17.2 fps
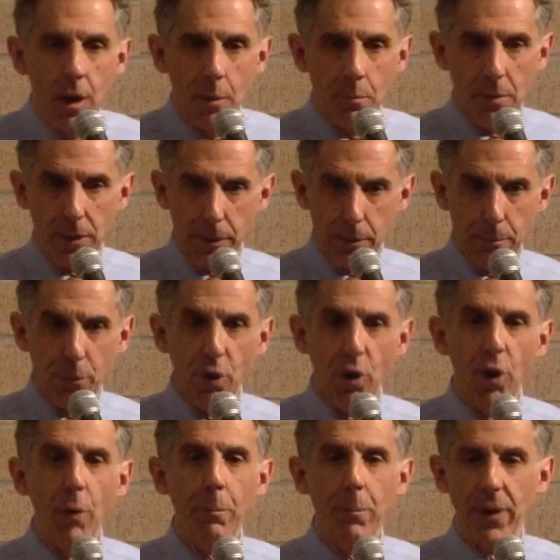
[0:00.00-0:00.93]
but the
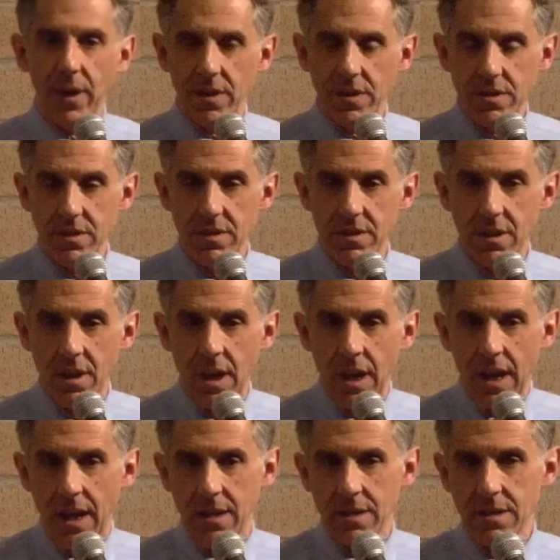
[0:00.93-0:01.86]
purpose
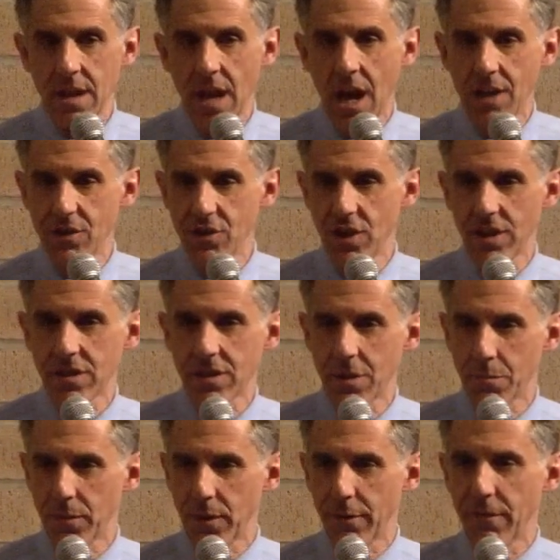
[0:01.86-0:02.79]
is not just
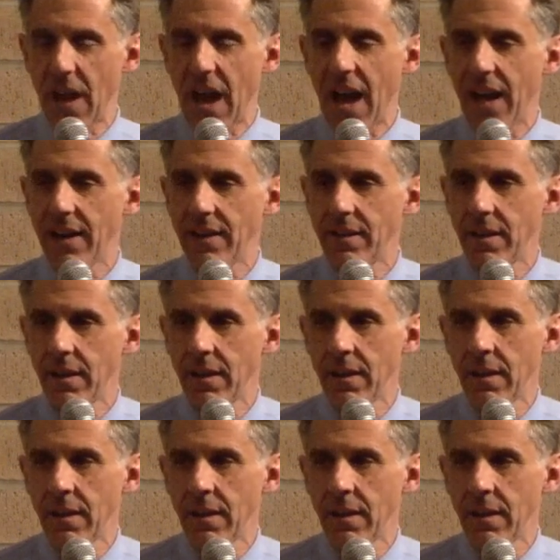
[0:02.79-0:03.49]
to provide